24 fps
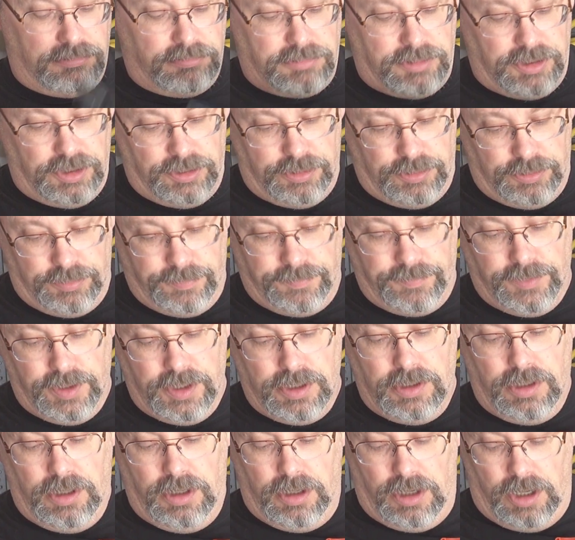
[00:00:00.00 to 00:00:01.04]
do.
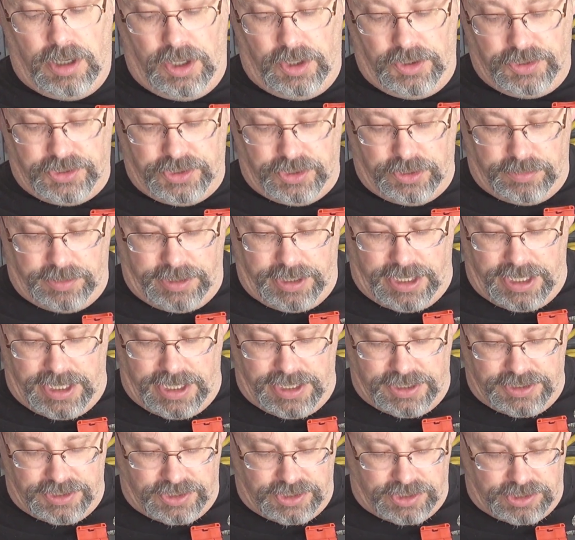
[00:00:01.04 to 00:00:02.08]
Also
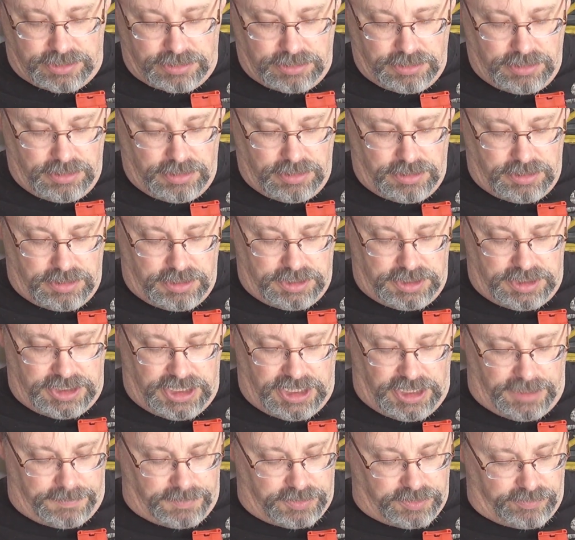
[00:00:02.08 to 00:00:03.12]
has
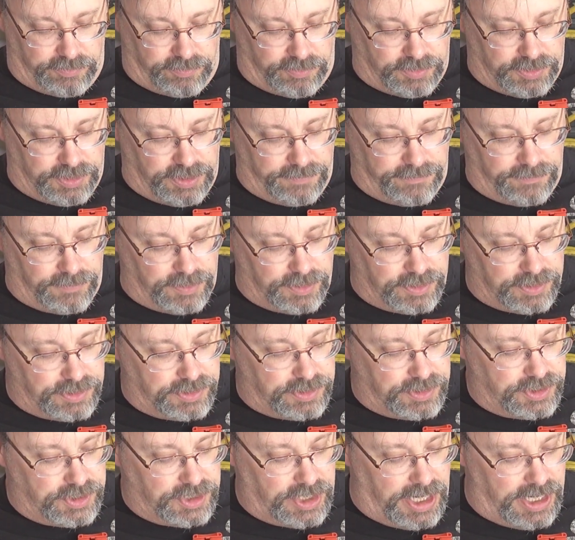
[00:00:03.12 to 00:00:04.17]
tips for different
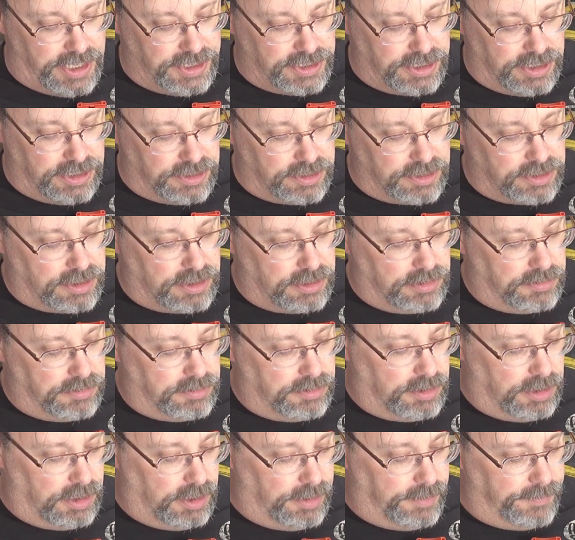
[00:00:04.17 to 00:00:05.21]
sizes.
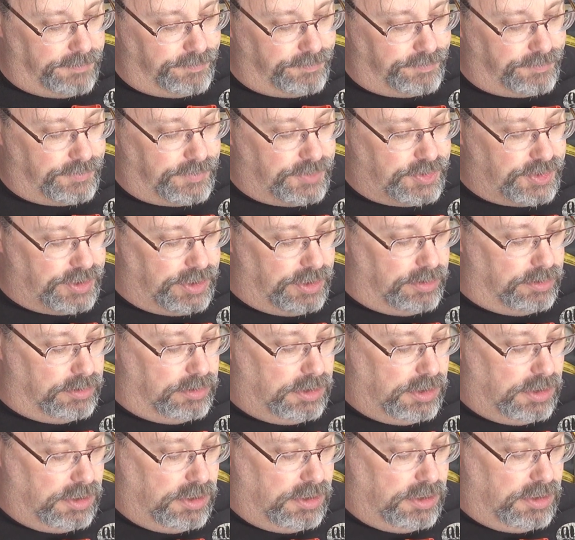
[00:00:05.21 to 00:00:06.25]
So
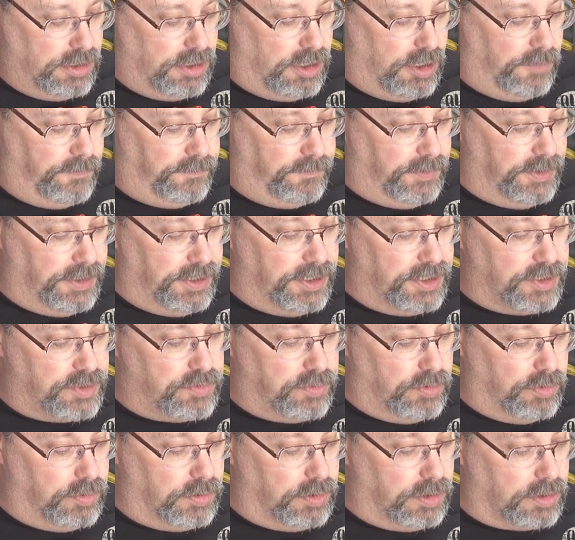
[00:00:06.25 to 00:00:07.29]
hopefully this
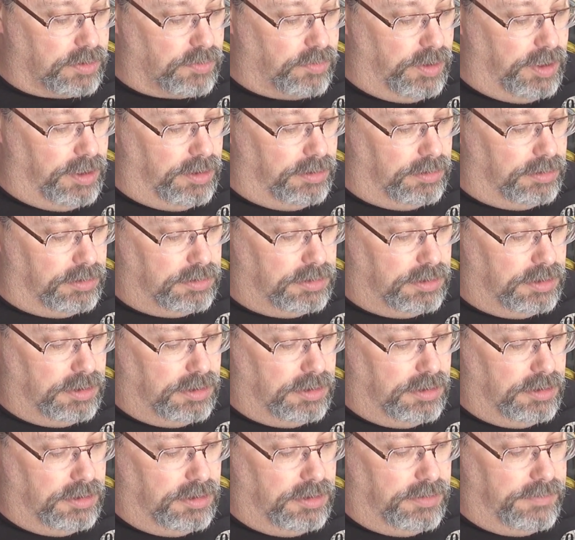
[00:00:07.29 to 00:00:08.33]
will work well
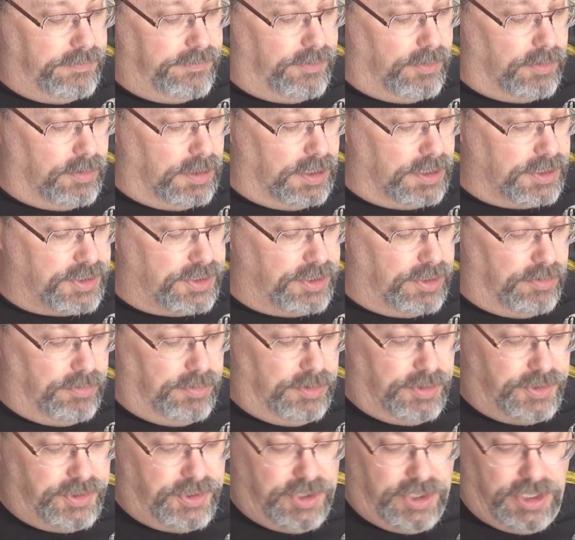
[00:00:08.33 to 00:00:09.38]
for us. So
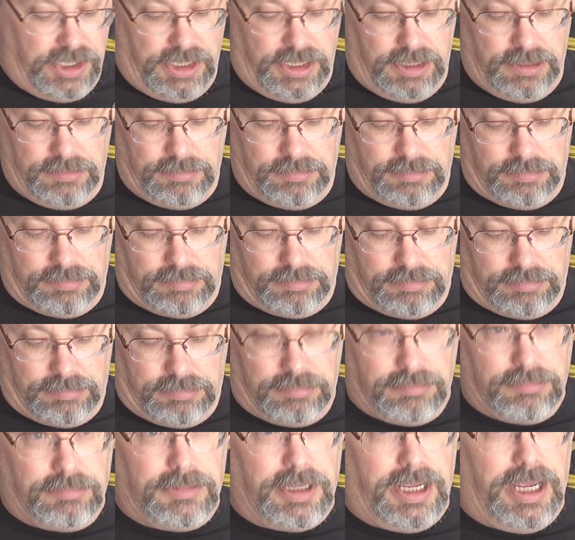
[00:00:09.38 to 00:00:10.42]
we'll see
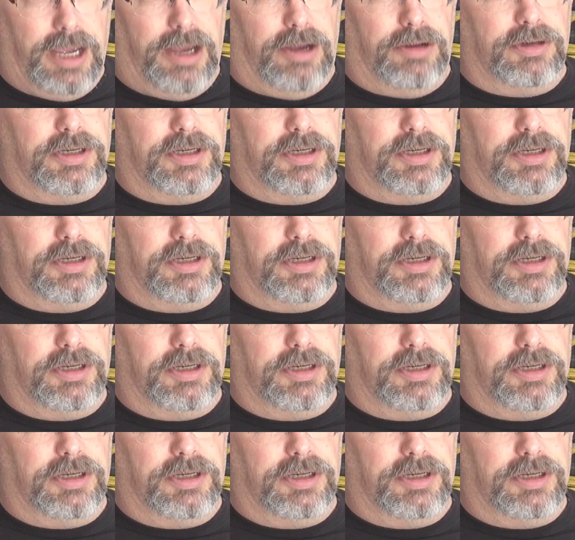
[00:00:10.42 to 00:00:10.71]
now,